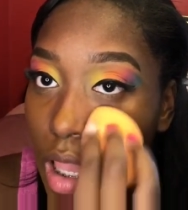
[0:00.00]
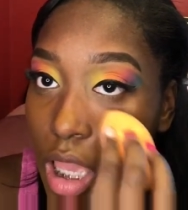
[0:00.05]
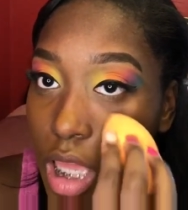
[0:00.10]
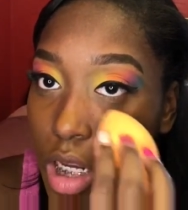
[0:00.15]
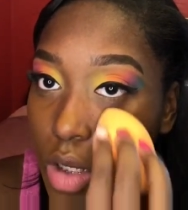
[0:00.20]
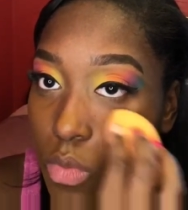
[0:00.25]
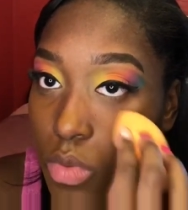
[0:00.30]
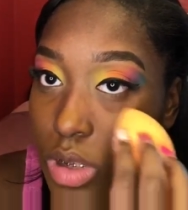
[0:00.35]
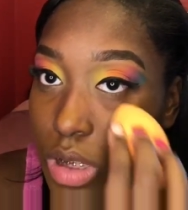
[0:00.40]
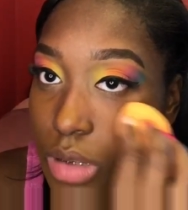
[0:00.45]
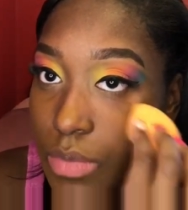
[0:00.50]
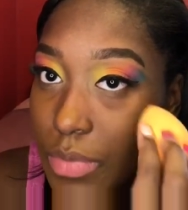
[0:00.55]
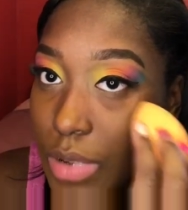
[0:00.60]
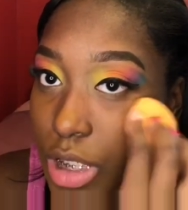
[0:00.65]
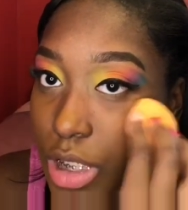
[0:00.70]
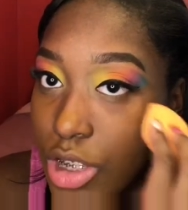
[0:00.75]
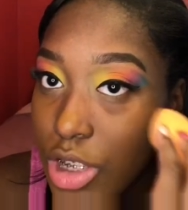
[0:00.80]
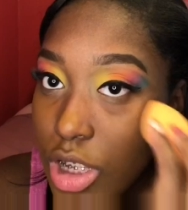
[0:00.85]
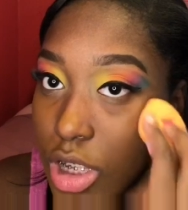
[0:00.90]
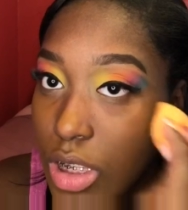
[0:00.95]
and it was a
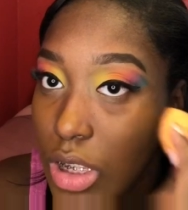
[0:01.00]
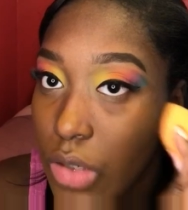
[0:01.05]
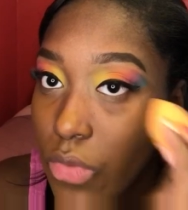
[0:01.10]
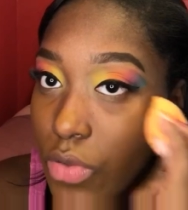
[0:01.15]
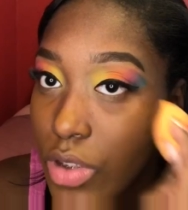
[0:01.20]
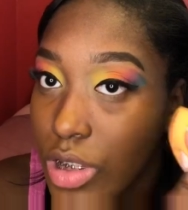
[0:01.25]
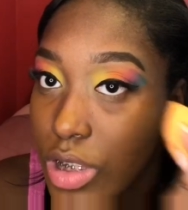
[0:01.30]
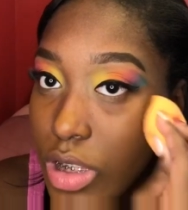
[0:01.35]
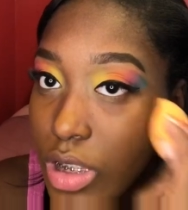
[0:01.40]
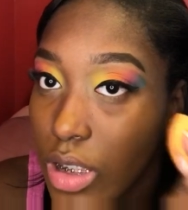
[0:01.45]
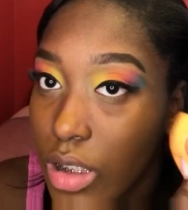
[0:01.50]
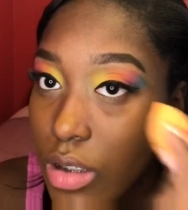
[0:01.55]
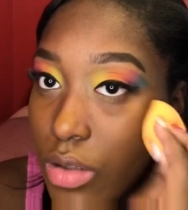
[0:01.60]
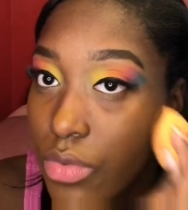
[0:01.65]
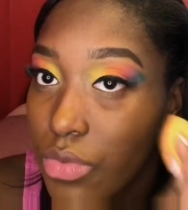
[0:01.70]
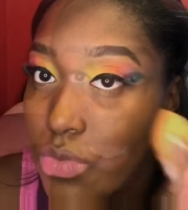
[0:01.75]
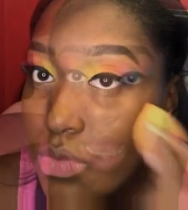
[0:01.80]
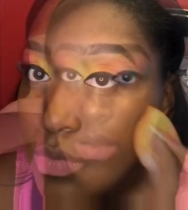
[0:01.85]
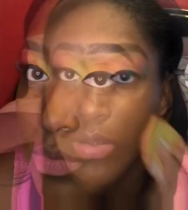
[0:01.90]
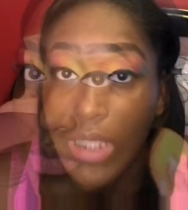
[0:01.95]
bunch of different
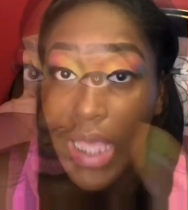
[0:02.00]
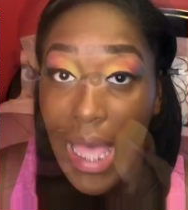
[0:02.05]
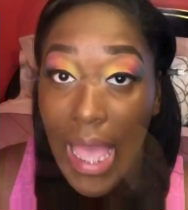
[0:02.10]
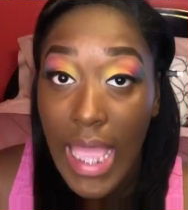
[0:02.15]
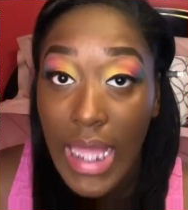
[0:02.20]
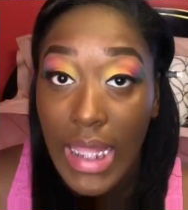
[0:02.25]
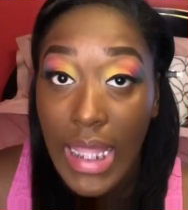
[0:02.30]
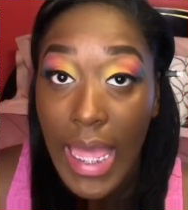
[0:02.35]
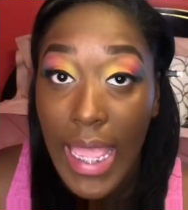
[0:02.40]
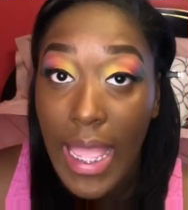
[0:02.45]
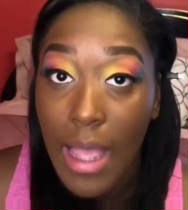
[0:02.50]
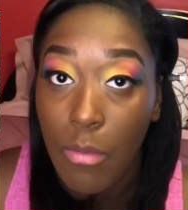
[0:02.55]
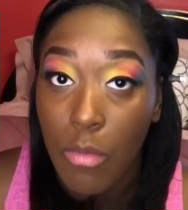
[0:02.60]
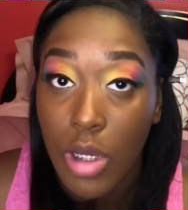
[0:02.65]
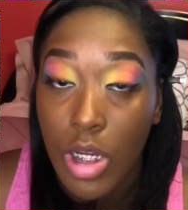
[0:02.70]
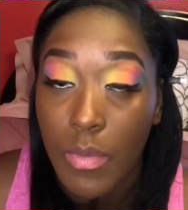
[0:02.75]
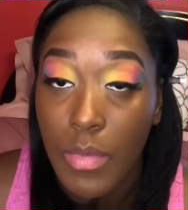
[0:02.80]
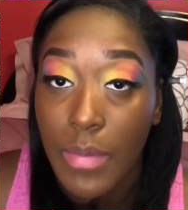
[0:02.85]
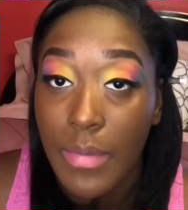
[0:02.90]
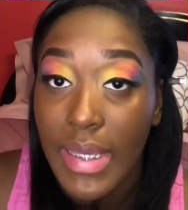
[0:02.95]
stuff. Now to highlight, I'm
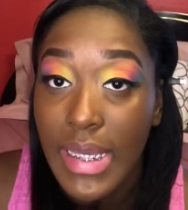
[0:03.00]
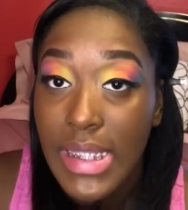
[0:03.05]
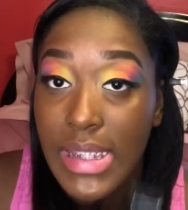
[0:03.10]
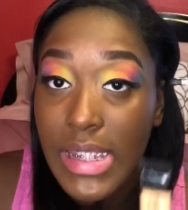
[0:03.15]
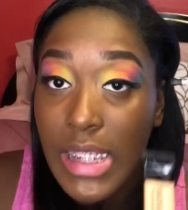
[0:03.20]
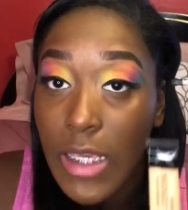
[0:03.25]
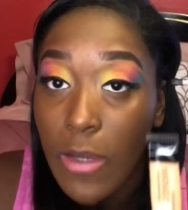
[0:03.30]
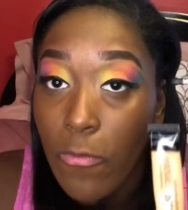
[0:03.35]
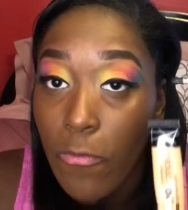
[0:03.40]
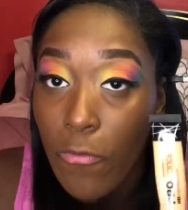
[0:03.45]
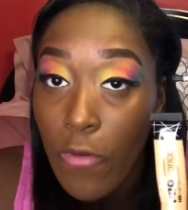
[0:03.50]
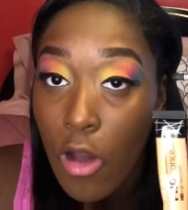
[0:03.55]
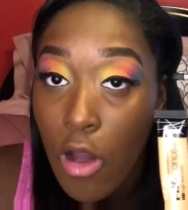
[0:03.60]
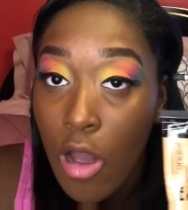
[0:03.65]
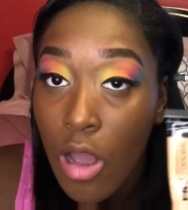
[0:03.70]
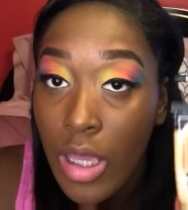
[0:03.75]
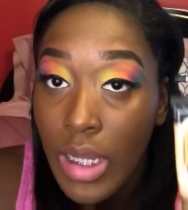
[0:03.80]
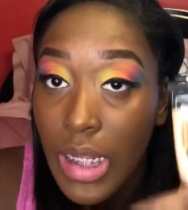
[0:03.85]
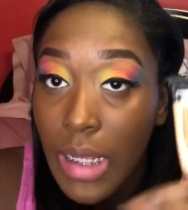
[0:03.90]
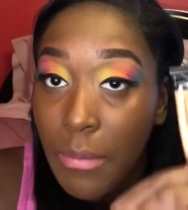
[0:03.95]
going to be mixing
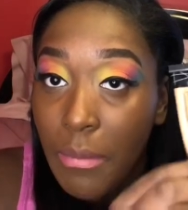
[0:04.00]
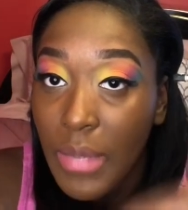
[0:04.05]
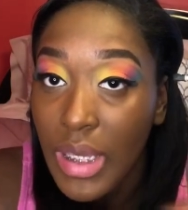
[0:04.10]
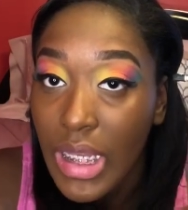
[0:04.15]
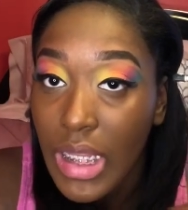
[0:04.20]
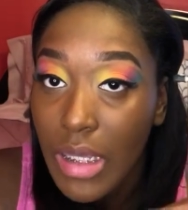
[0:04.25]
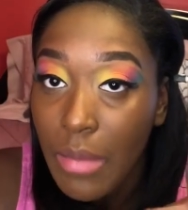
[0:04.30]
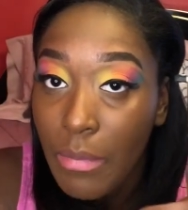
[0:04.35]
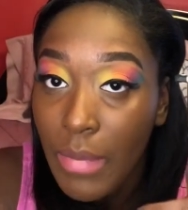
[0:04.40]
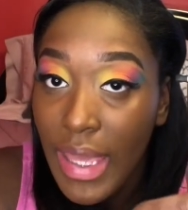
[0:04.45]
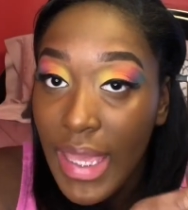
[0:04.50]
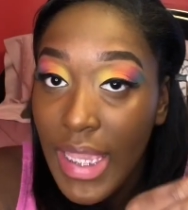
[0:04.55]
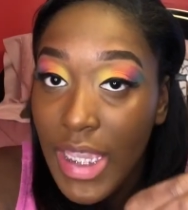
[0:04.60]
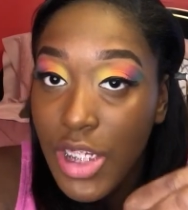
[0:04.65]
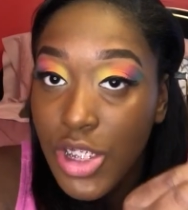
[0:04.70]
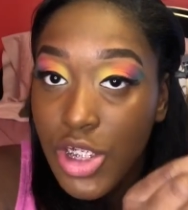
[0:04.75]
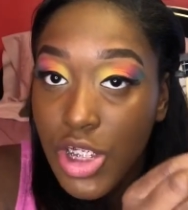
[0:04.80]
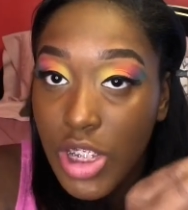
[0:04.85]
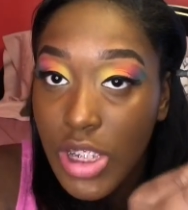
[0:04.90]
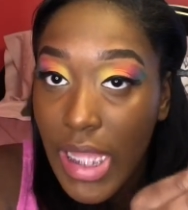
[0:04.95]
fawn and medium
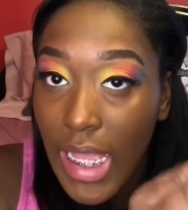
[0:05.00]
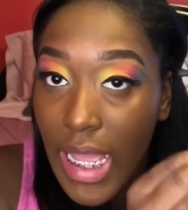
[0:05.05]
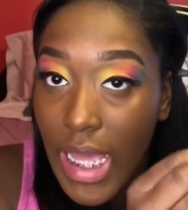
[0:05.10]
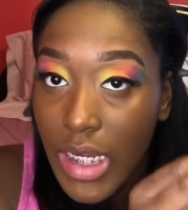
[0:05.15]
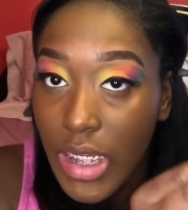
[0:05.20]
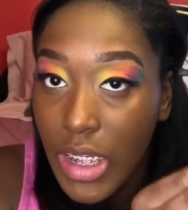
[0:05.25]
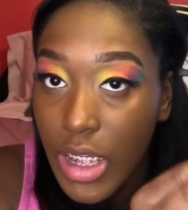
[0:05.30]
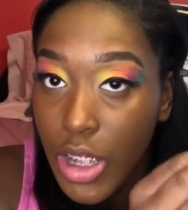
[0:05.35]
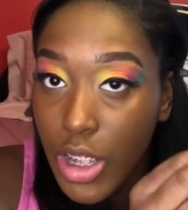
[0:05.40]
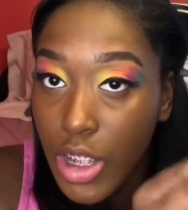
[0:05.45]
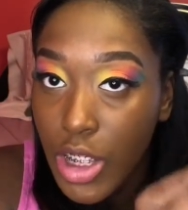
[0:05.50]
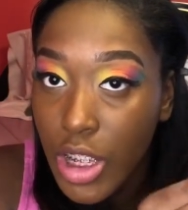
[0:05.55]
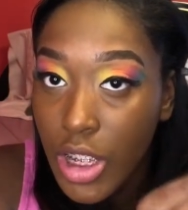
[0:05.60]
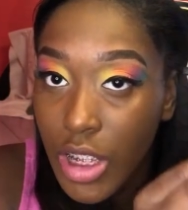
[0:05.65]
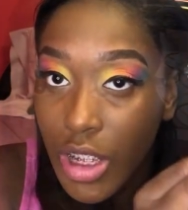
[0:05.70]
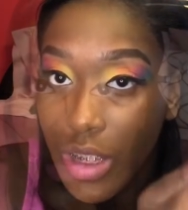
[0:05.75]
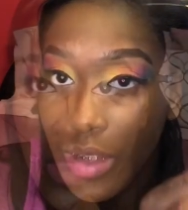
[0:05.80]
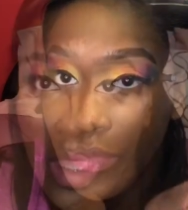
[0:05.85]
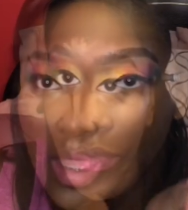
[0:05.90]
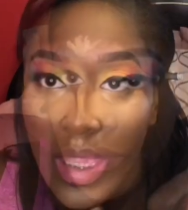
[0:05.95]
beige just like I did
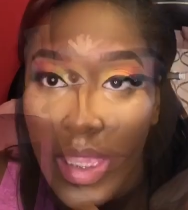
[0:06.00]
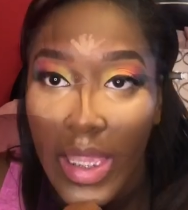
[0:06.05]
earlier.